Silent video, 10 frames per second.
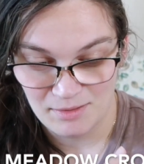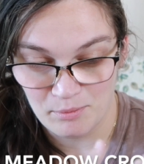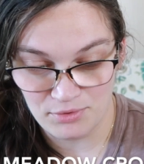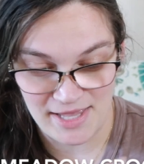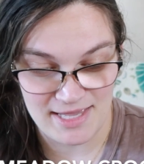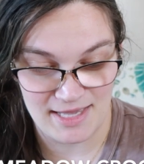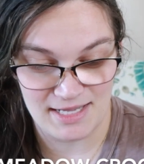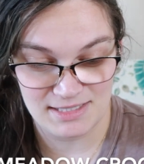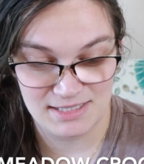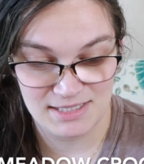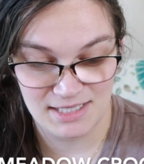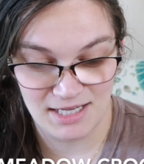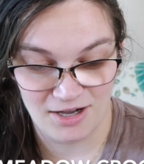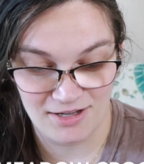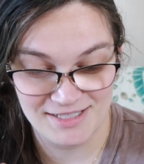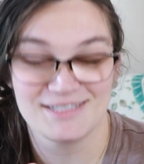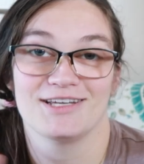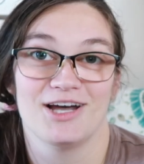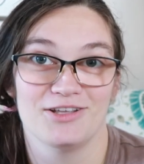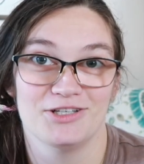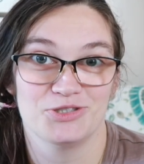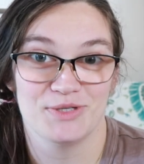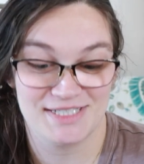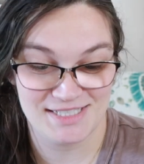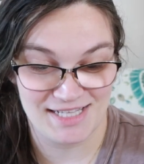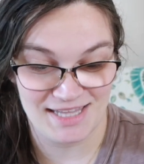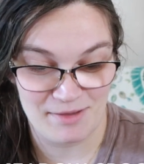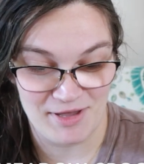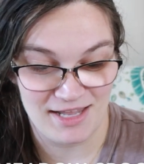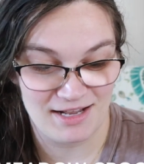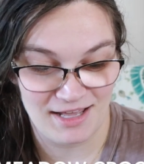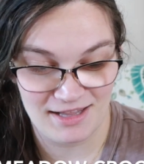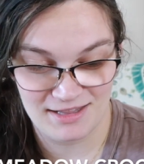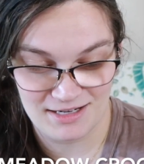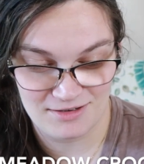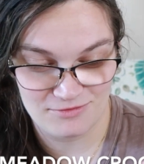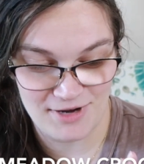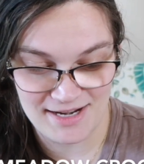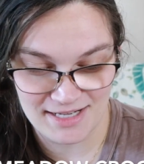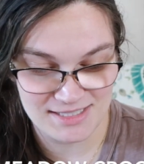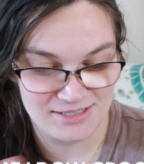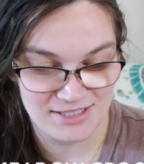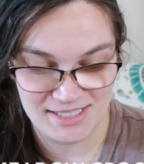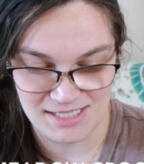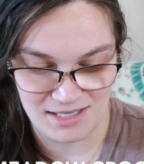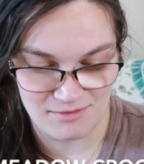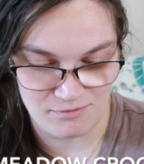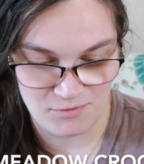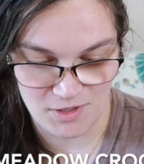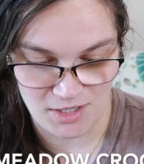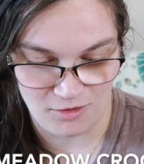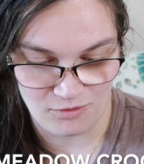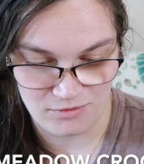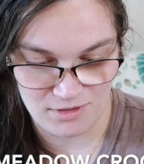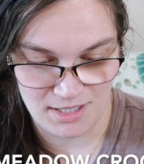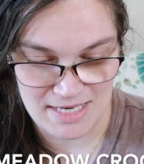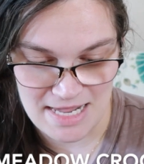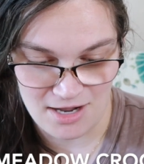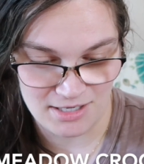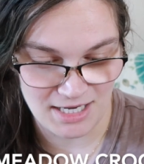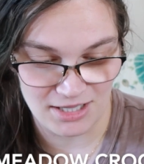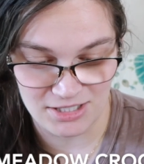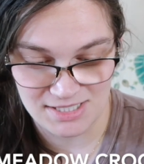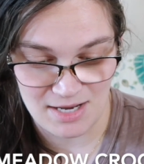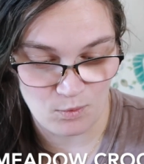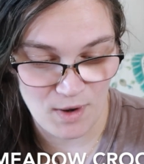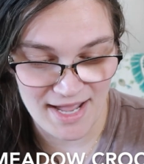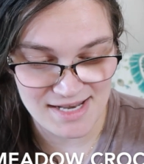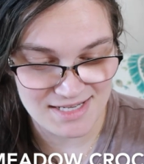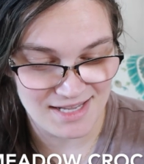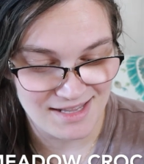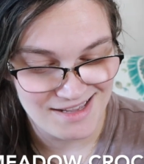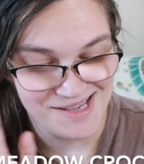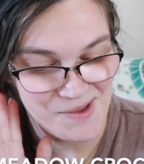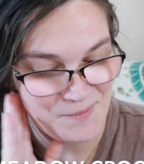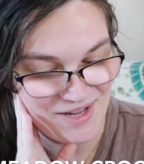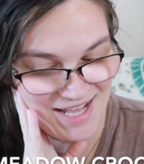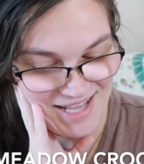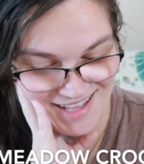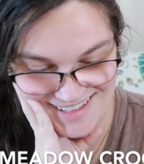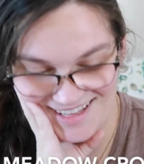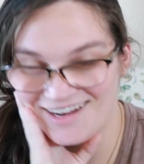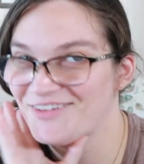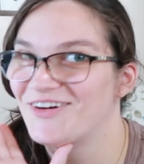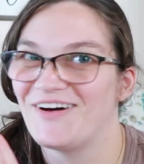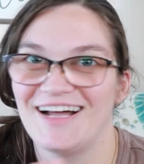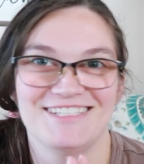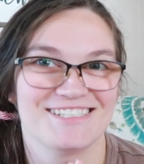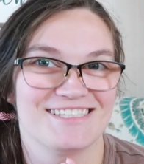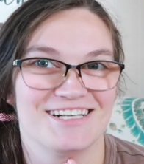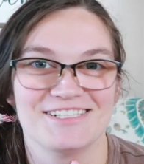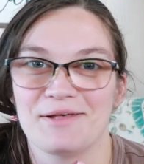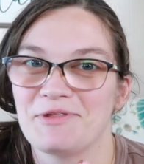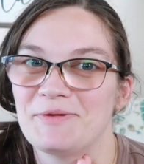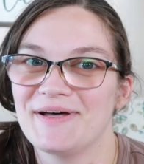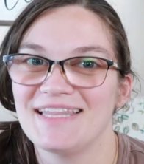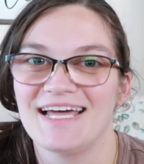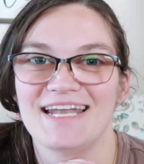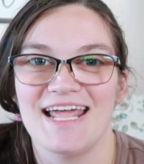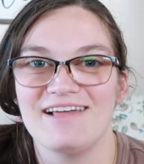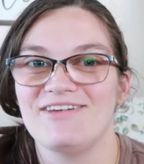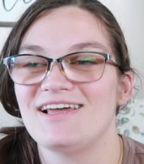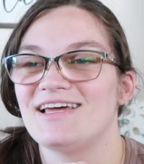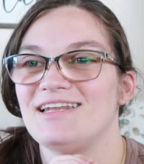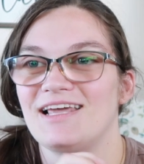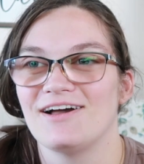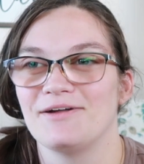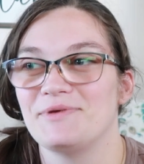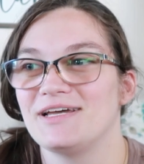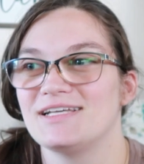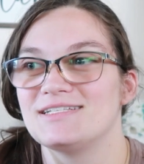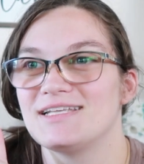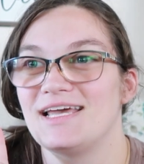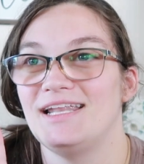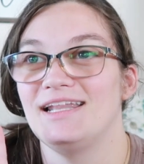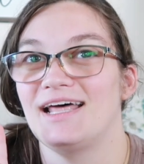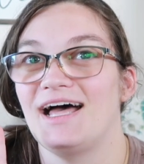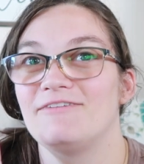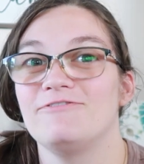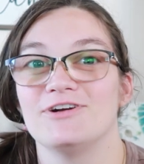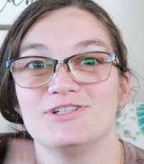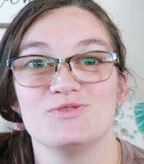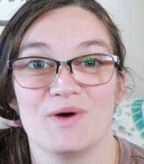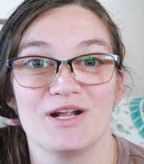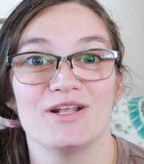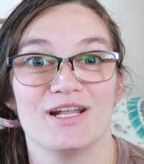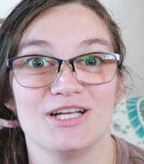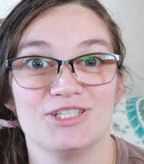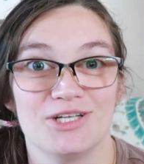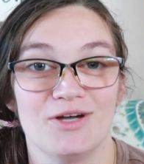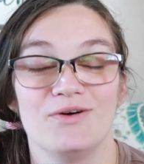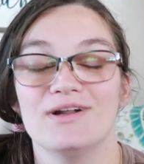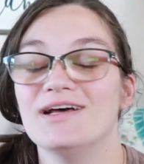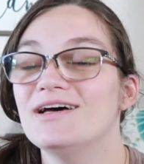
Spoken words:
blanket, is the color choices that they made. There, right next to it is a neon colors and white. I don't know, there's something about that navy and neon, because in that first sweater that I showed